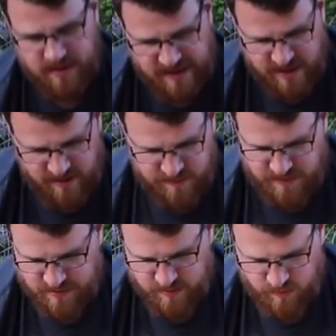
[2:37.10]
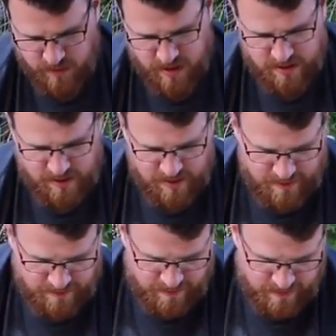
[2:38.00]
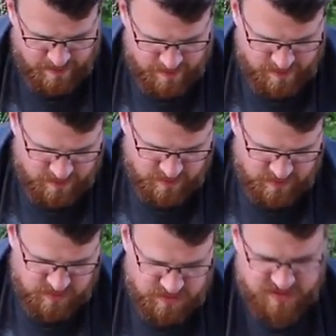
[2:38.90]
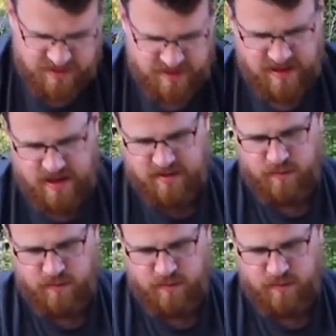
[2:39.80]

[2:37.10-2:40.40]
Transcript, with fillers: leaves wet. So just like that,